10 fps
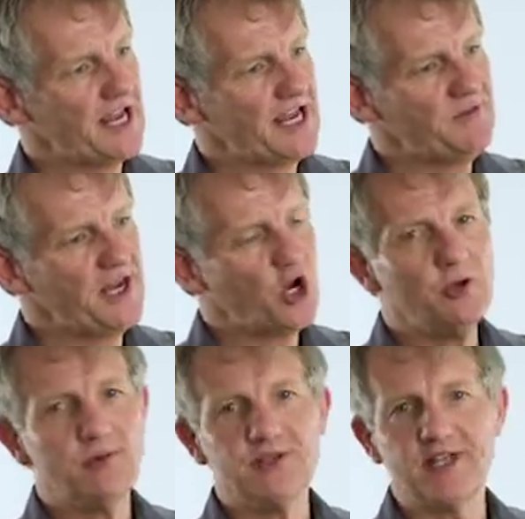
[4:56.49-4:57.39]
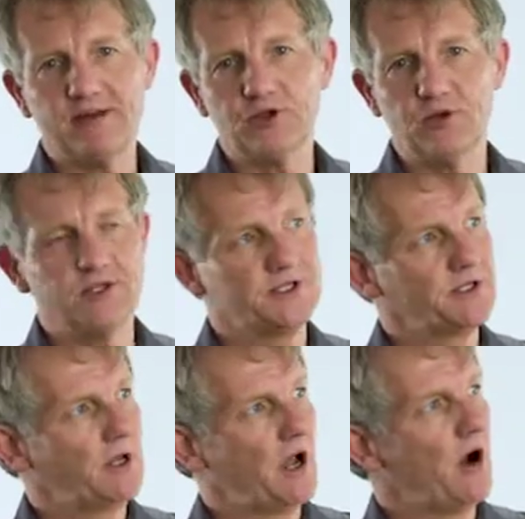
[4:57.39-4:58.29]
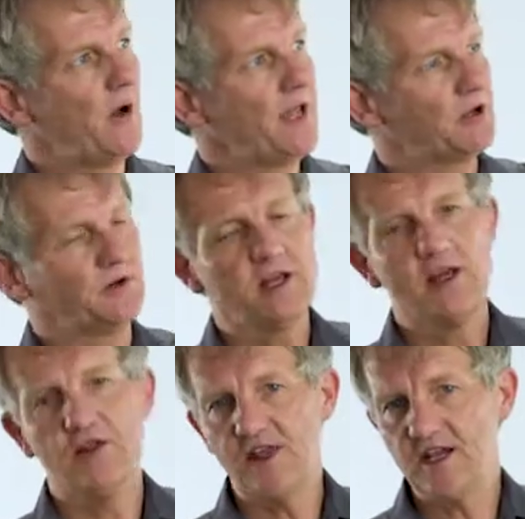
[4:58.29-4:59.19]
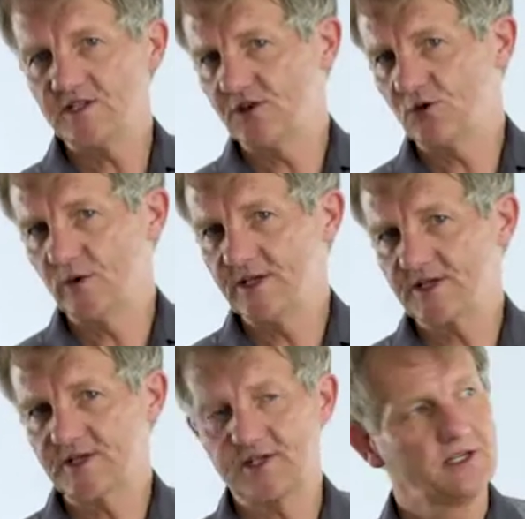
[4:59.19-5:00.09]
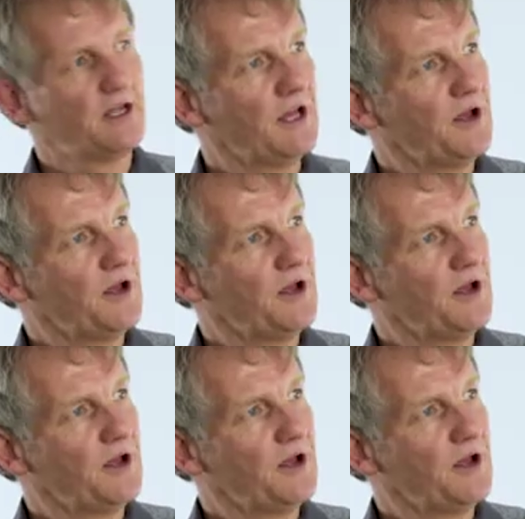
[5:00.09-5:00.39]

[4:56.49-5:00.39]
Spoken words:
it then opens up to us, oh, hang on, these are the risks,